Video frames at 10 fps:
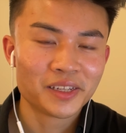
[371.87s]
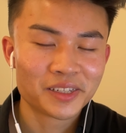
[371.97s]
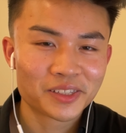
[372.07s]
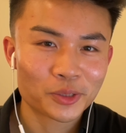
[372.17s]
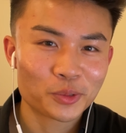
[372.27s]

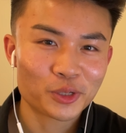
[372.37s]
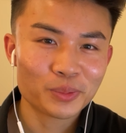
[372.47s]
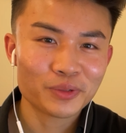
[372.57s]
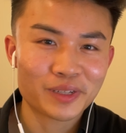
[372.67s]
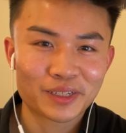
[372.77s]
So in terms
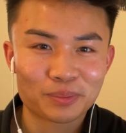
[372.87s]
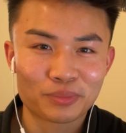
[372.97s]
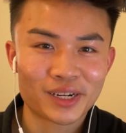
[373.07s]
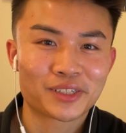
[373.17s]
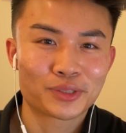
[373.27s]
of some
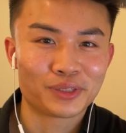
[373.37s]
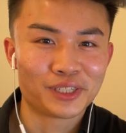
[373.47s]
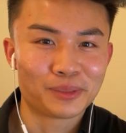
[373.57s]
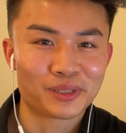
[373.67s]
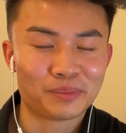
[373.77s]
practical
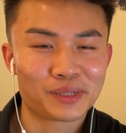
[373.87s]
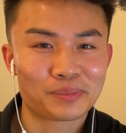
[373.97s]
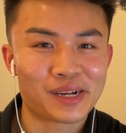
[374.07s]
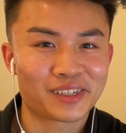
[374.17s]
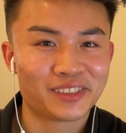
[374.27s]
tips and best
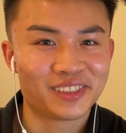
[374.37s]
practices